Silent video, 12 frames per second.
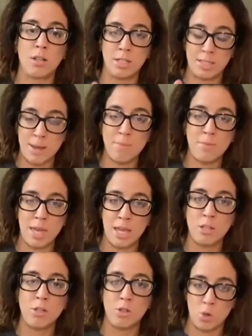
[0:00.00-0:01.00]
the same
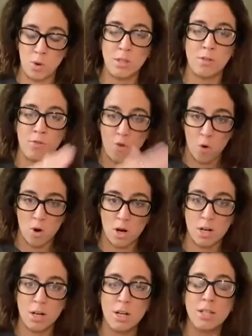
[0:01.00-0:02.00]
thing, doing the
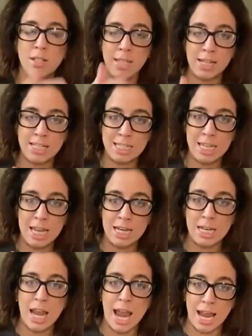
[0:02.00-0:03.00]
4, 16,
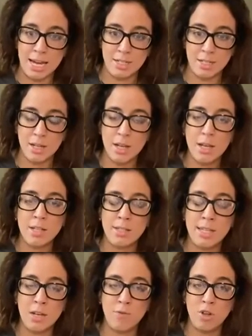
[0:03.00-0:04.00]
and 8,
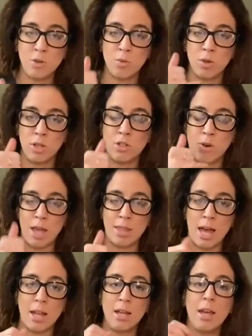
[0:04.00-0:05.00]
seeing if you could really try
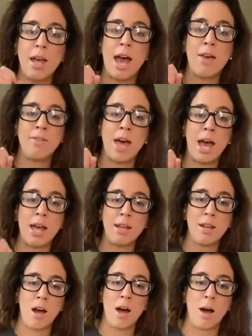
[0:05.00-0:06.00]
that. And then
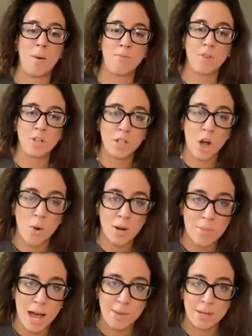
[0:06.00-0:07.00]
for Nicole and
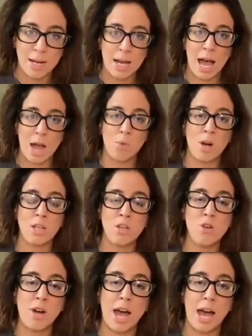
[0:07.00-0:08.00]
Mama, I want
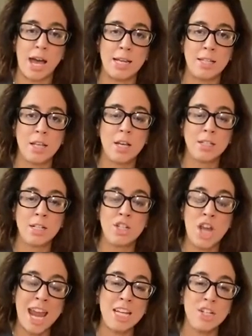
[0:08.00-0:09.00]
you guys to
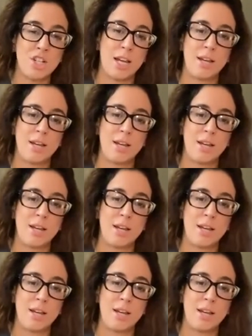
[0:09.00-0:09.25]
change it.